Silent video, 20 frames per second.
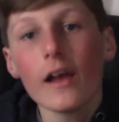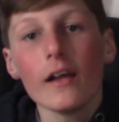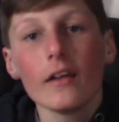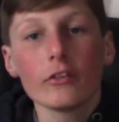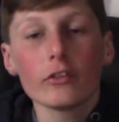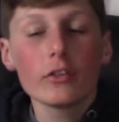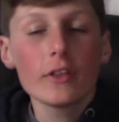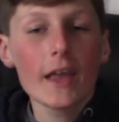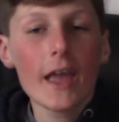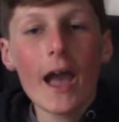
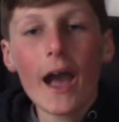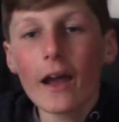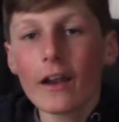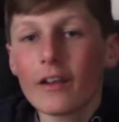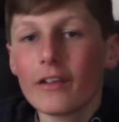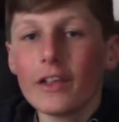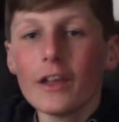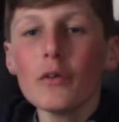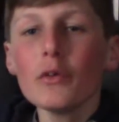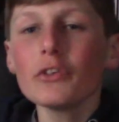So they had,
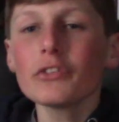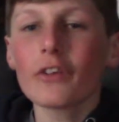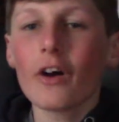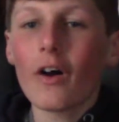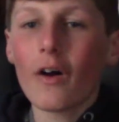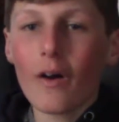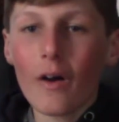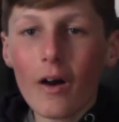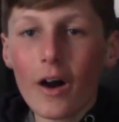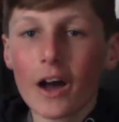it was
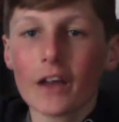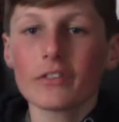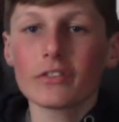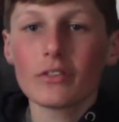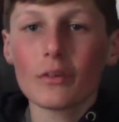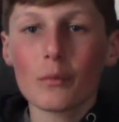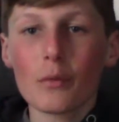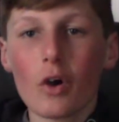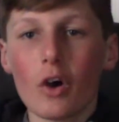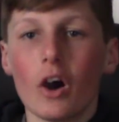
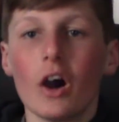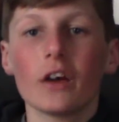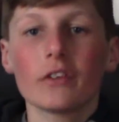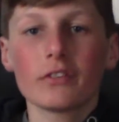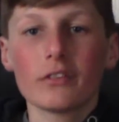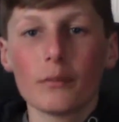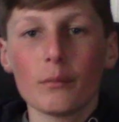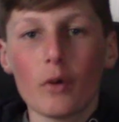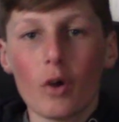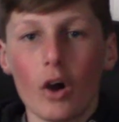awesome,
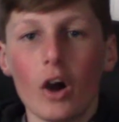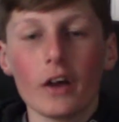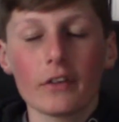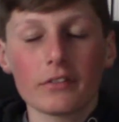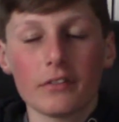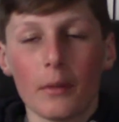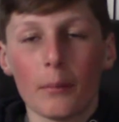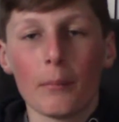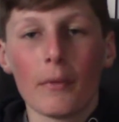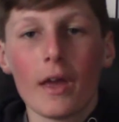awesome,
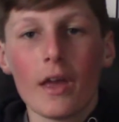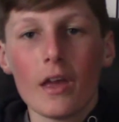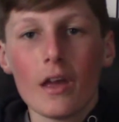awesome